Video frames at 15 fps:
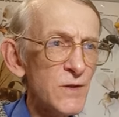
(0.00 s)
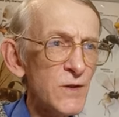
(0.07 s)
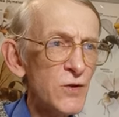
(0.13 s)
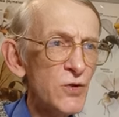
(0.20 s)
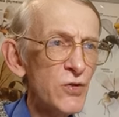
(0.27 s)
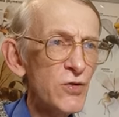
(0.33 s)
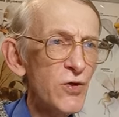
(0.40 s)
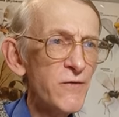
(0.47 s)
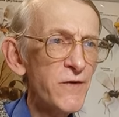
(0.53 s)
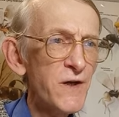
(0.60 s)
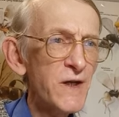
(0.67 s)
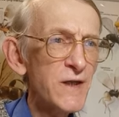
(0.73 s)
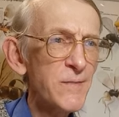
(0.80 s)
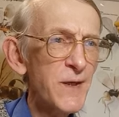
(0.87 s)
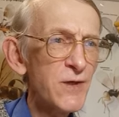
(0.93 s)
So don't
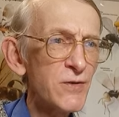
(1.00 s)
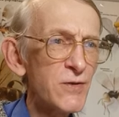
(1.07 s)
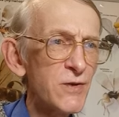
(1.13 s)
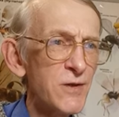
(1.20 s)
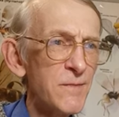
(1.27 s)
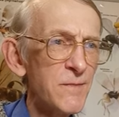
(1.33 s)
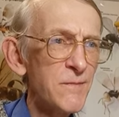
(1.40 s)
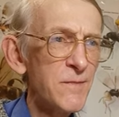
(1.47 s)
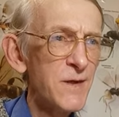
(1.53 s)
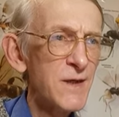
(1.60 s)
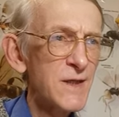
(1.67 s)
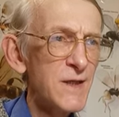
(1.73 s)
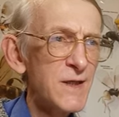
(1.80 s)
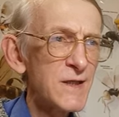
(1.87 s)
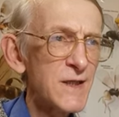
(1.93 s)
forget about
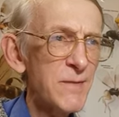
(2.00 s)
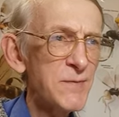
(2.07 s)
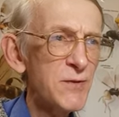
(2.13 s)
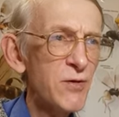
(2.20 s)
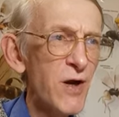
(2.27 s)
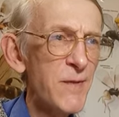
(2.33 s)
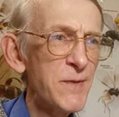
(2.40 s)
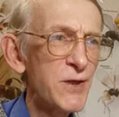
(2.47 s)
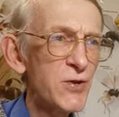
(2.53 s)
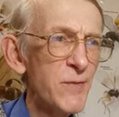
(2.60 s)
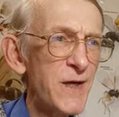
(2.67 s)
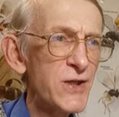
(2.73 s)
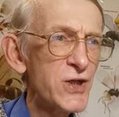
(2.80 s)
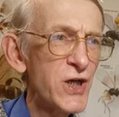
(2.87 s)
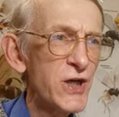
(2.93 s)
subscribing to
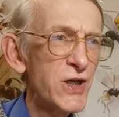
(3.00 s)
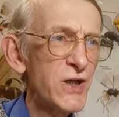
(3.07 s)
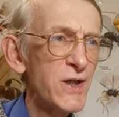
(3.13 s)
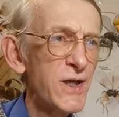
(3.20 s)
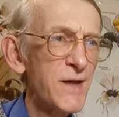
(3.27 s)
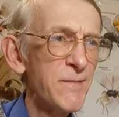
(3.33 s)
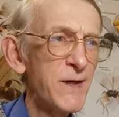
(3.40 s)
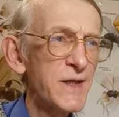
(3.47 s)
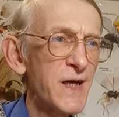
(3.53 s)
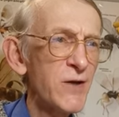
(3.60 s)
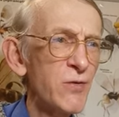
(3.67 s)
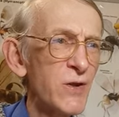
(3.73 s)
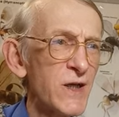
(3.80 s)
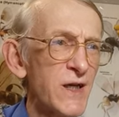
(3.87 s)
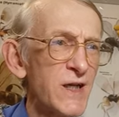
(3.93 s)
my channel, but I
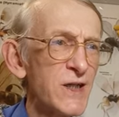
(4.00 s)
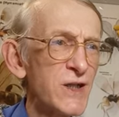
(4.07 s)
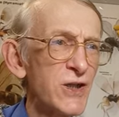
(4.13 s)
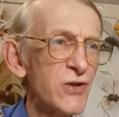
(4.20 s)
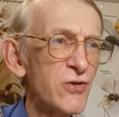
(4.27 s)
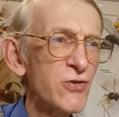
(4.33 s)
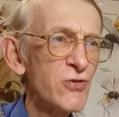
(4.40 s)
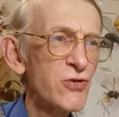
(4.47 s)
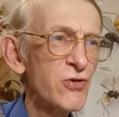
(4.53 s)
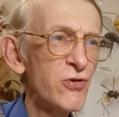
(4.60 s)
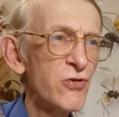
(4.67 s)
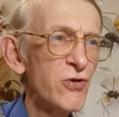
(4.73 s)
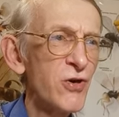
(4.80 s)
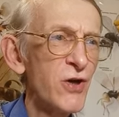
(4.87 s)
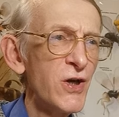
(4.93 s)
will continue to show
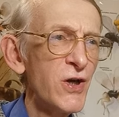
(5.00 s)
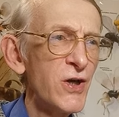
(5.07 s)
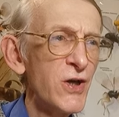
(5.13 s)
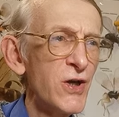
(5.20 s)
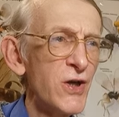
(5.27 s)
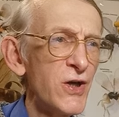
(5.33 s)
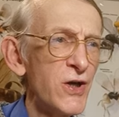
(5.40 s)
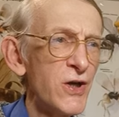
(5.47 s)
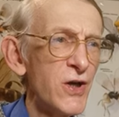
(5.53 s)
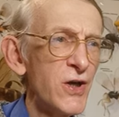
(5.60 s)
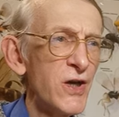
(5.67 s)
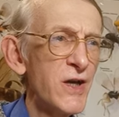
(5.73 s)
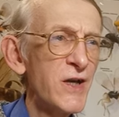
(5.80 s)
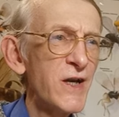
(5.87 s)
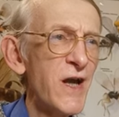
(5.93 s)
you
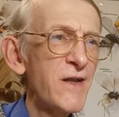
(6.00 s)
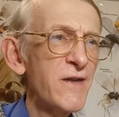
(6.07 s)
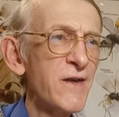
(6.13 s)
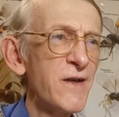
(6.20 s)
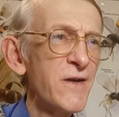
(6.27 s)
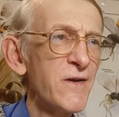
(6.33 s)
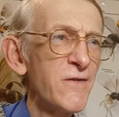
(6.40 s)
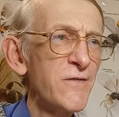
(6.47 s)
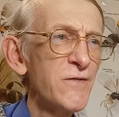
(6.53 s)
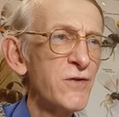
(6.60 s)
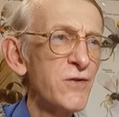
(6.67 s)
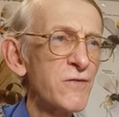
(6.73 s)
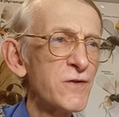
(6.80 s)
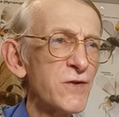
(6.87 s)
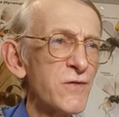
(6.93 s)
another
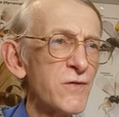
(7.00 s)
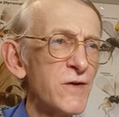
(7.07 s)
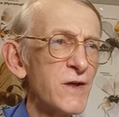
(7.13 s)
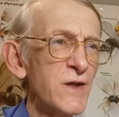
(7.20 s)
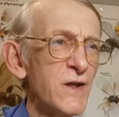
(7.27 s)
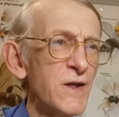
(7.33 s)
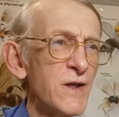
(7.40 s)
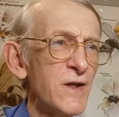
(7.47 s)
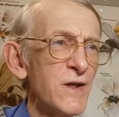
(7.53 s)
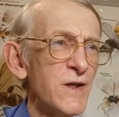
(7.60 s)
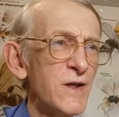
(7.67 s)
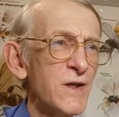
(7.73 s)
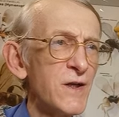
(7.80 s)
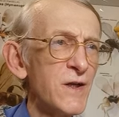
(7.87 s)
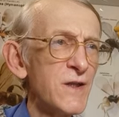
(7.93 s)
views of
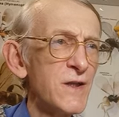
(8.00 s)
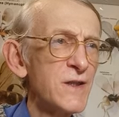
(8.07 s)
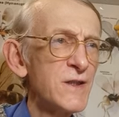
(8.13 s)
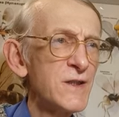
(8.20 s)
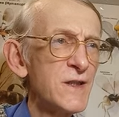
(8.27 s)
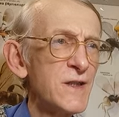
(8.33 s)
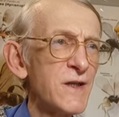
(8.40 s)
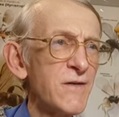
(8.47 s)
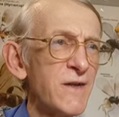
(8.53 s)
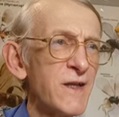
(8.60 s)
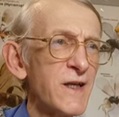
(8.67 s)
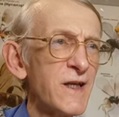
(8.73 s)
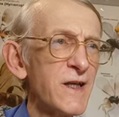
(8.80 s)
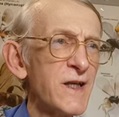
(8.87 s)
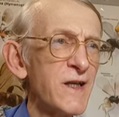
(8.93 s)
city of
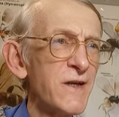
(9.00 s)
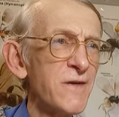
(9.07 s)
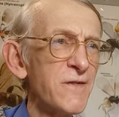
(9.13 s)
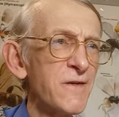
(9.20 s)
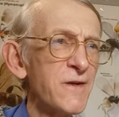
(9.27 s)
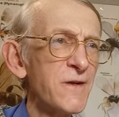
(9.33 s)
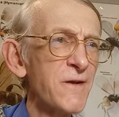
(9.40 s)
Kyiv.